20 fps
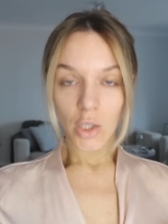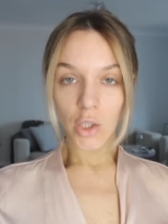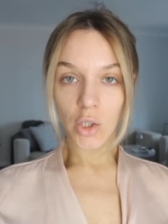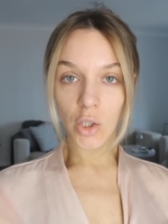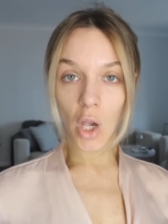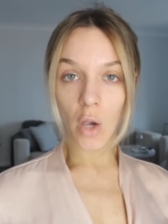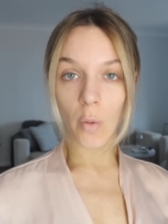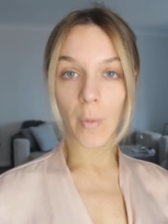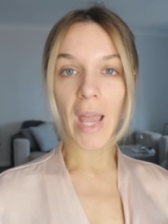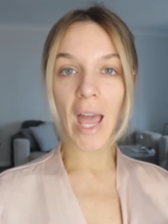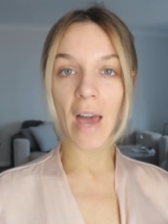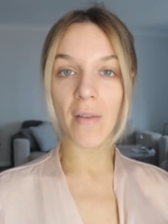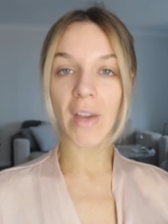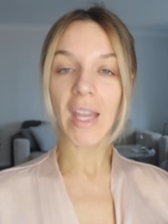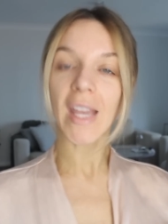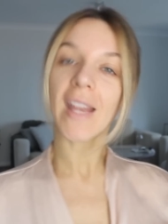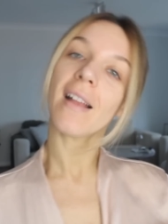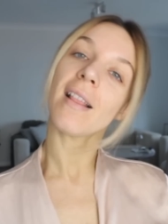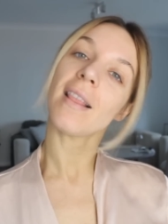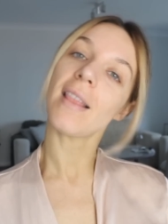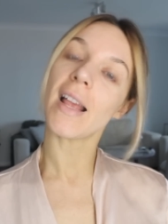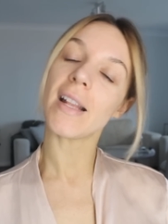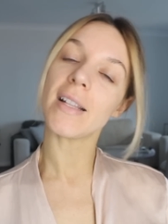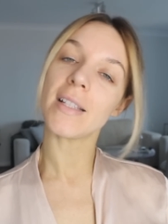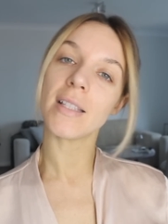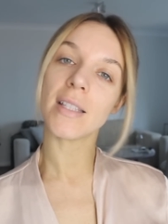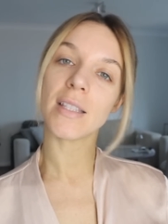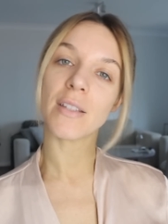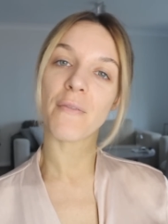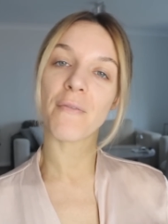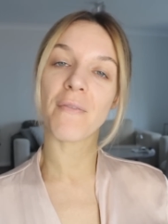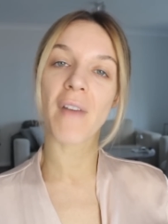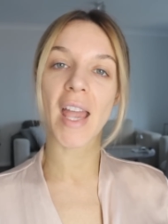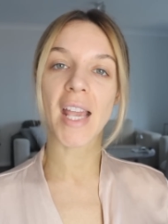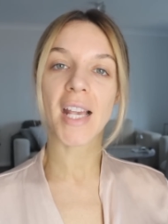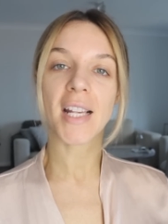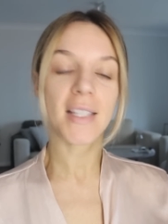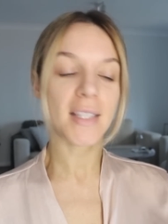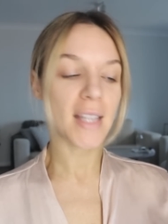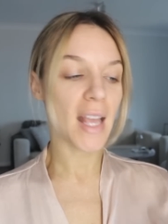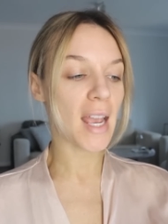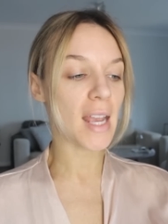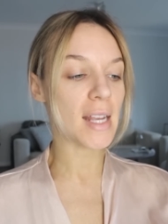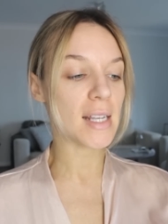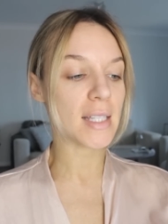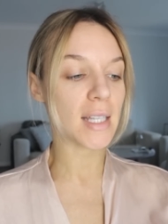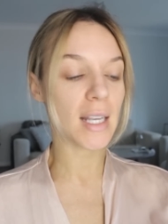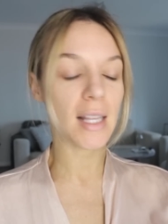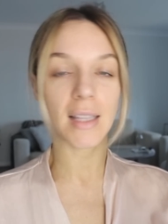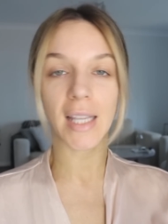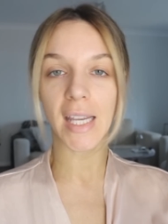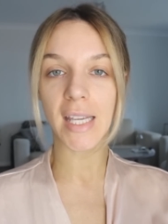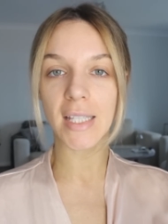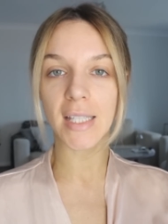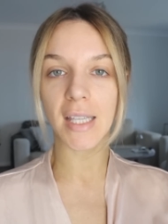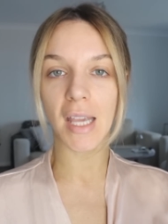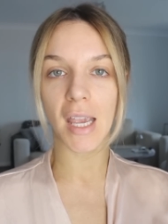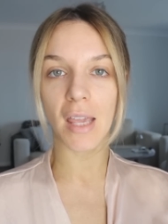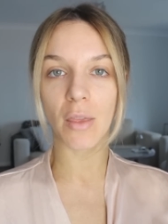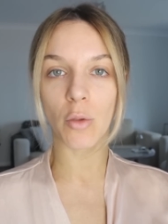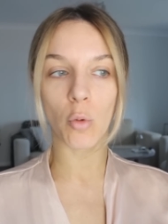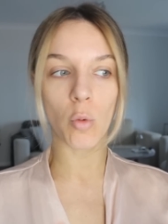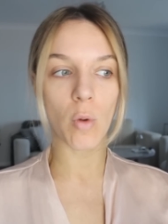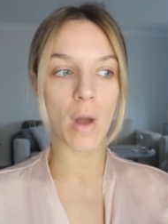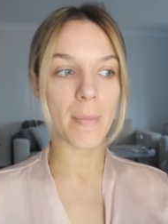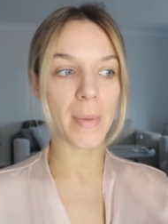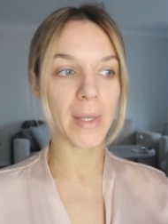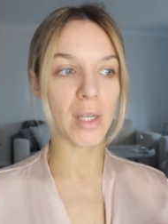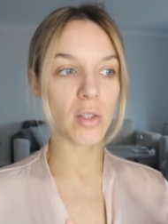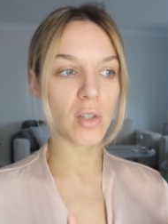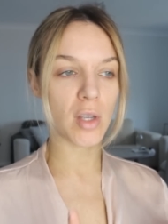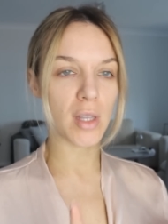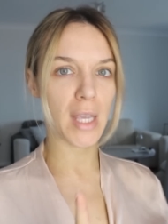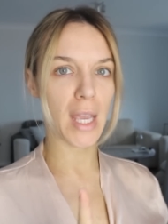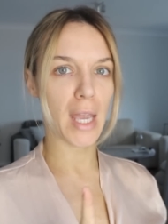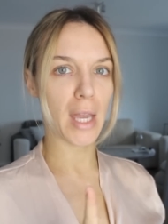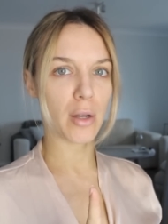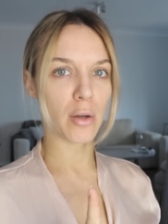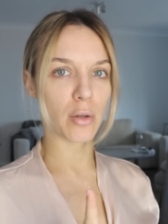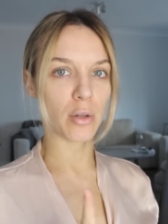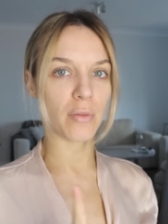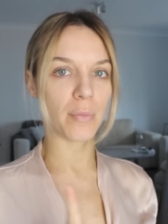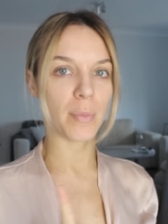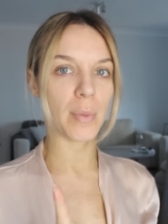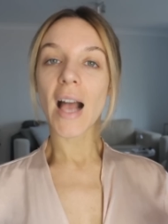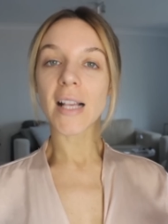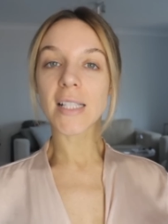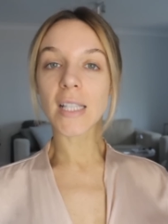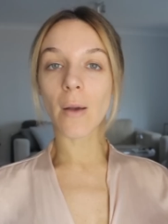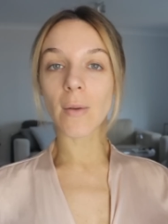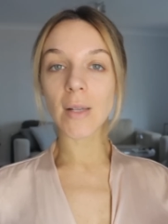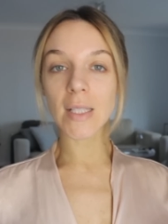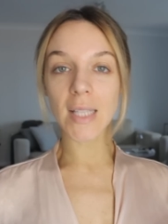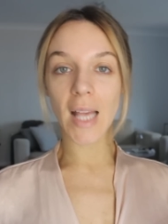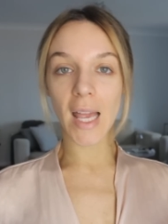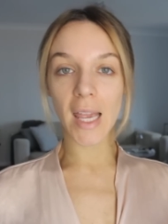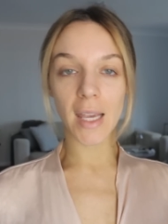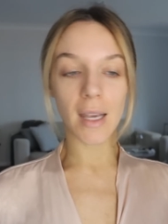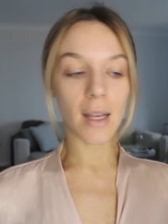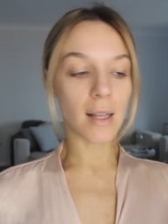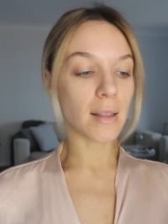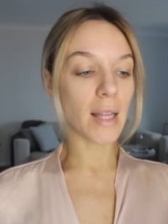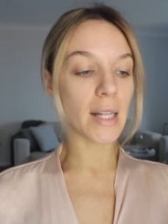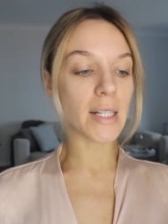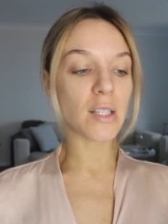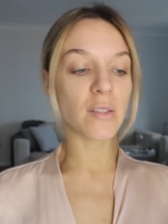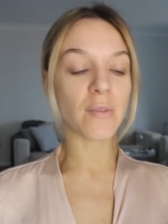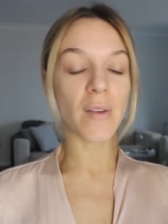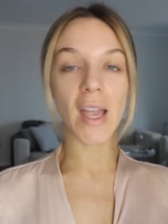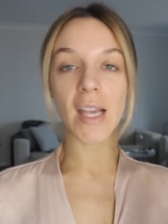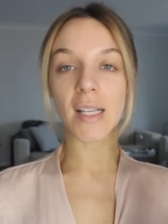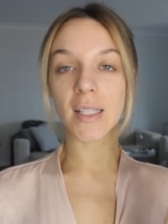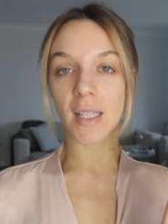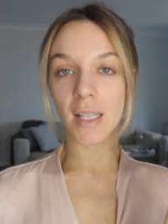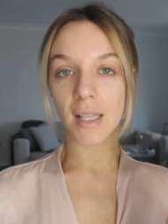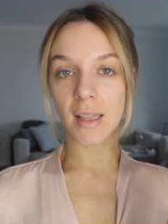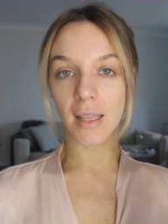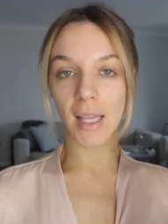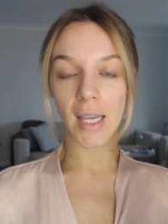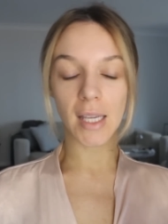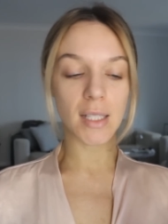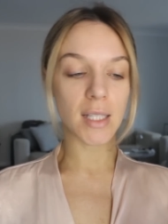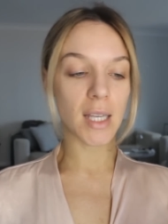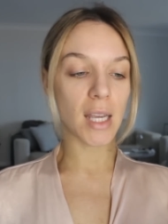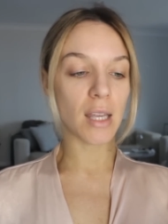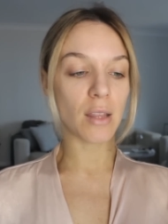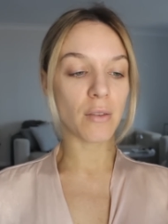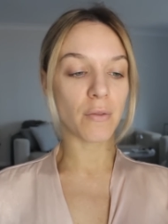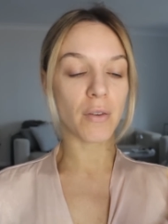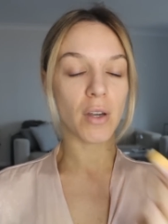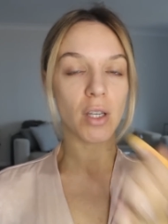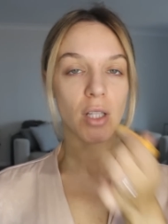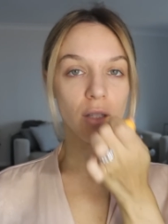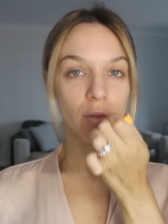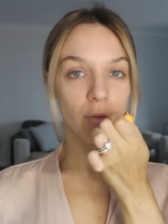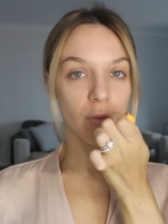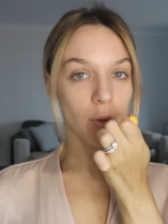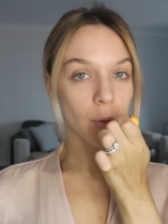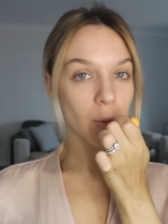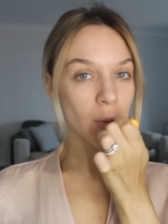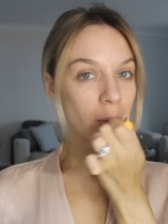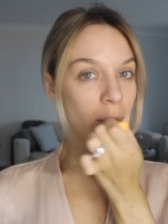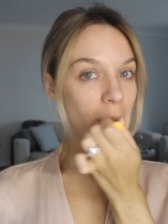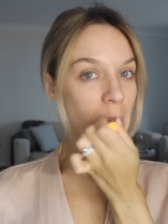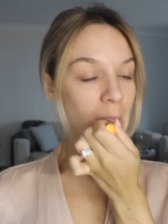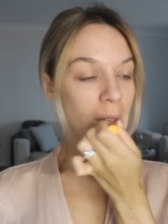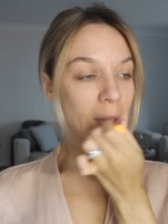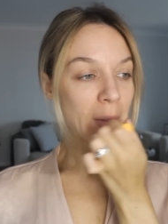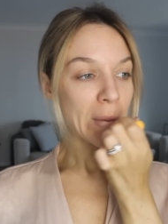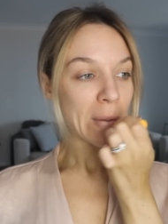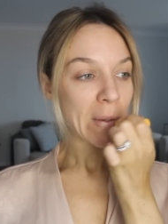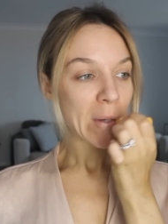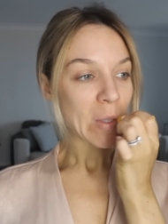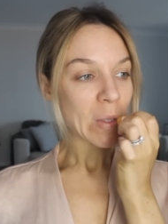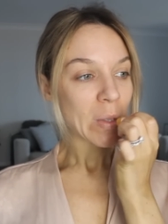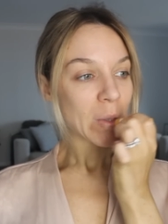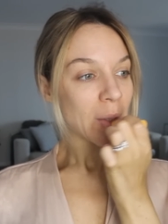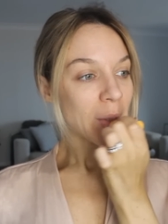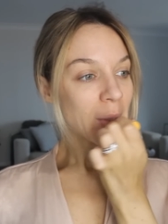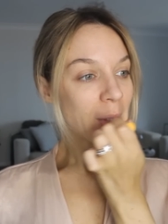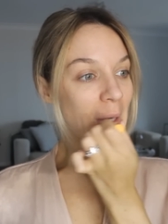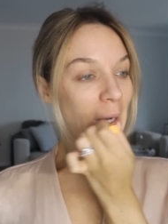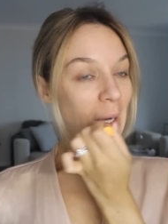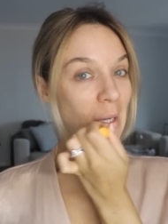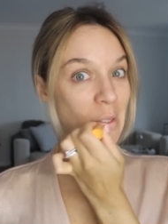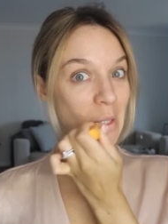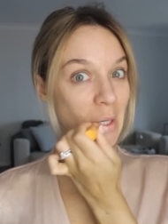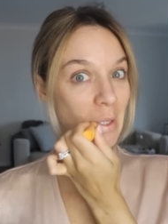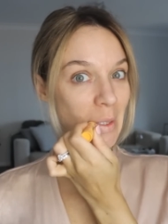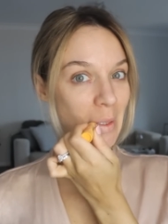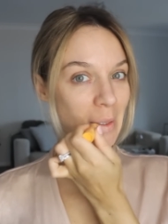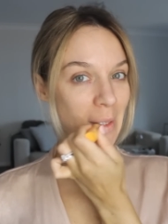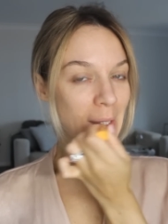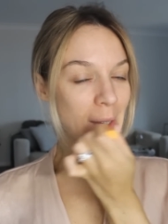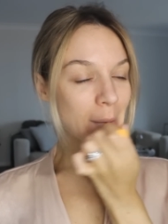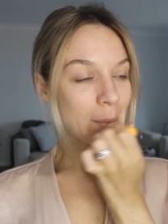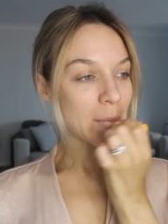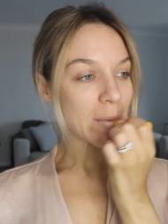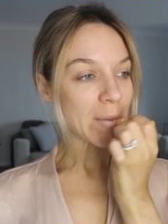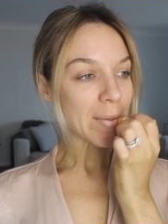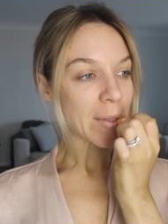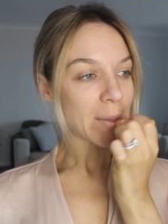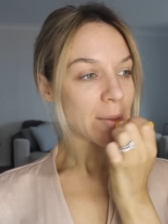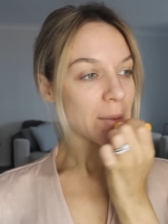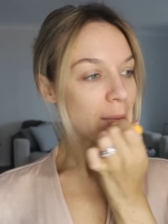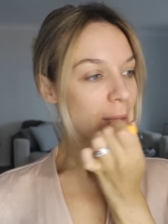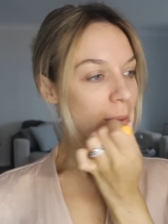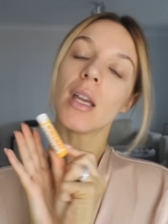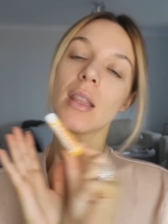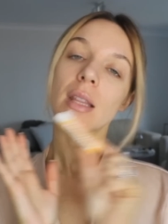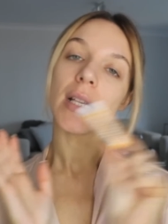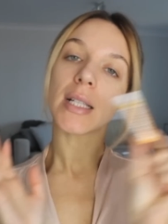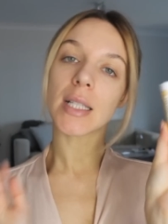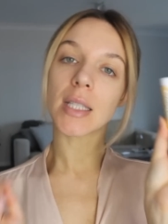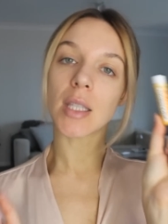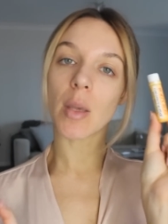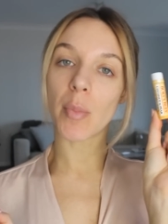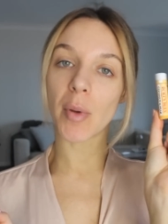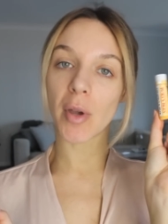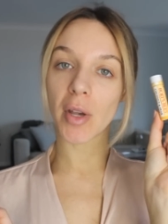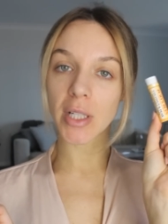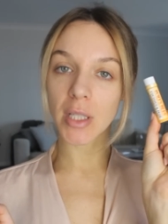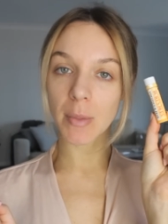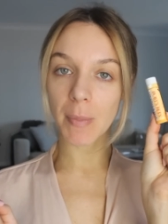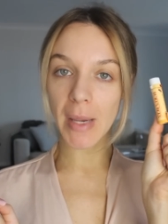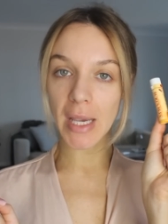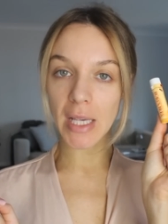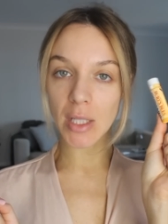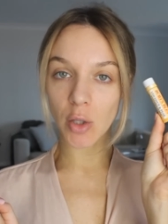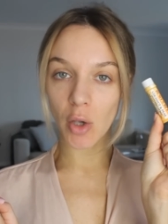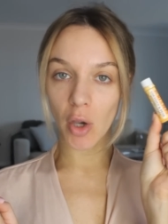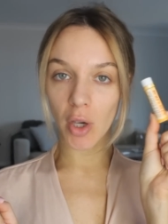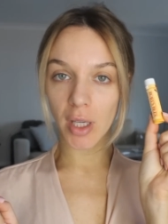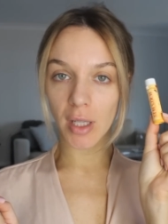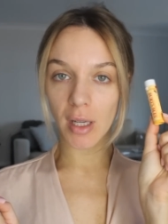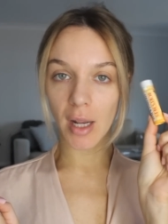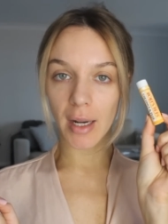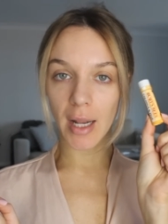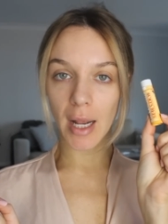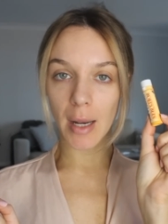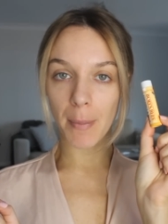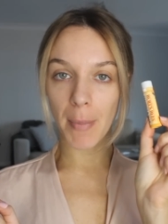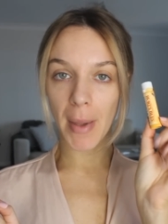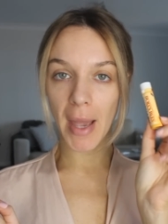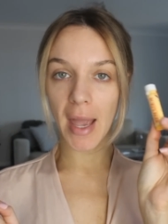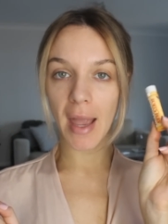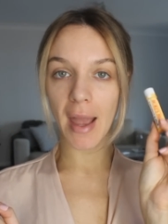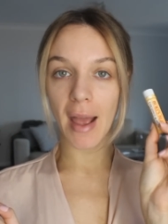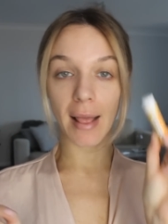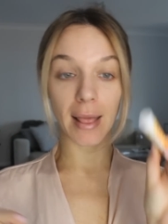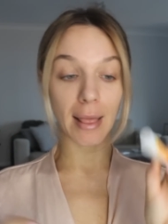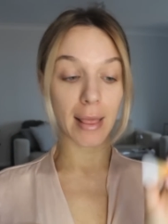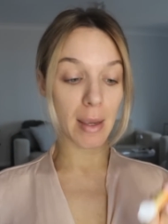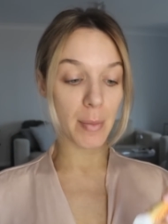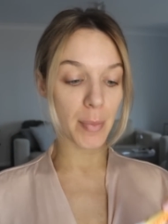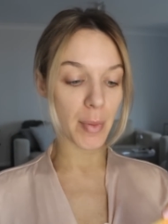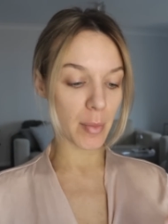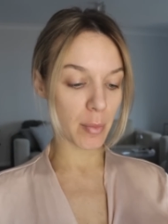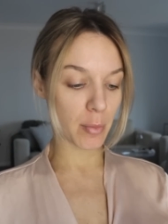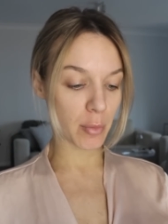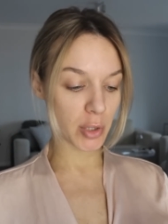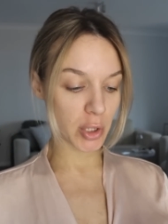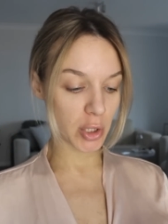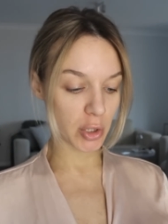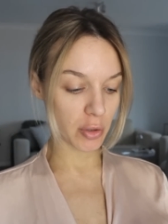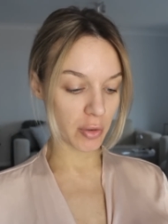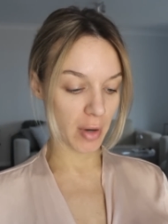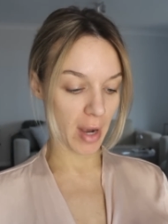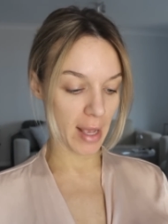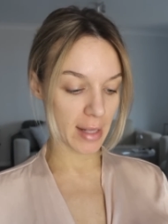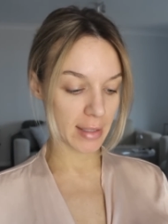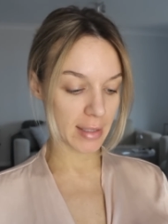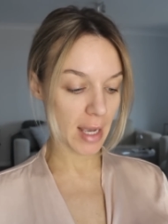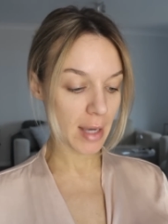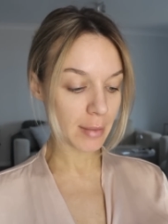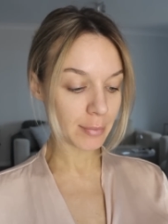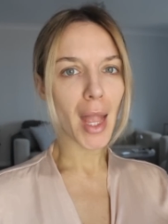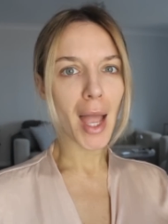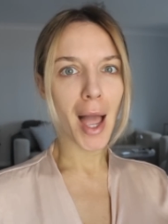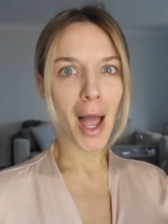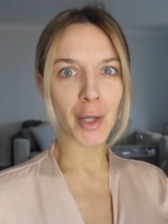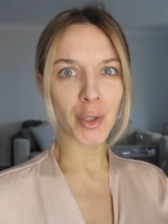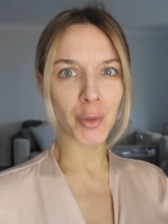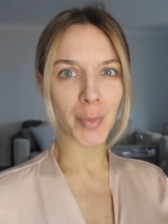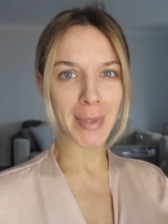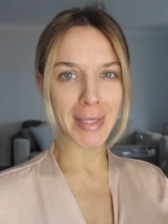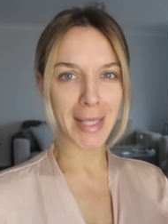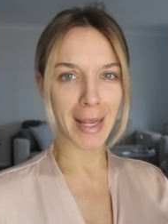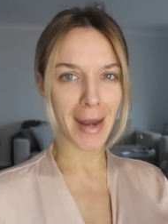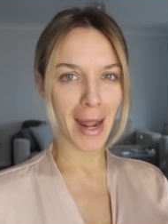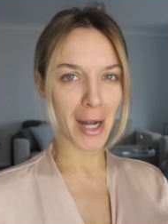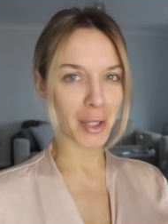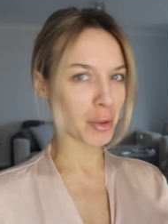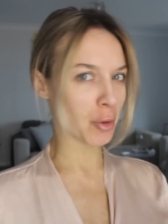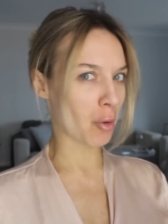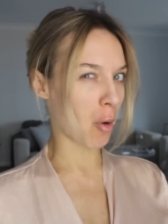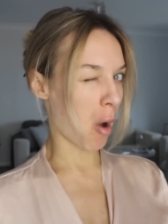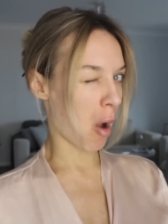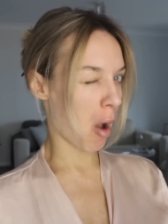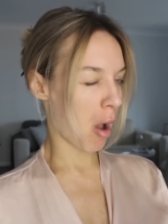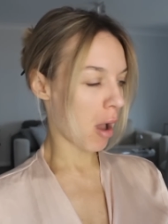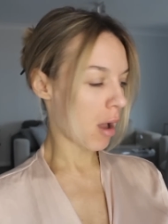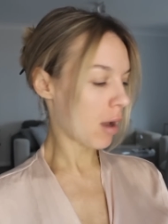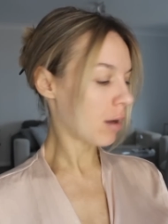So we have a cleansed face and clean teeth. Oh, I better turn the aircon off. As I was saying, cleansed face, clean teeth. First of all, hydrate the lips. This is the BURTSBEES Coconut and Pear Lip Moisturizer, 100% natural.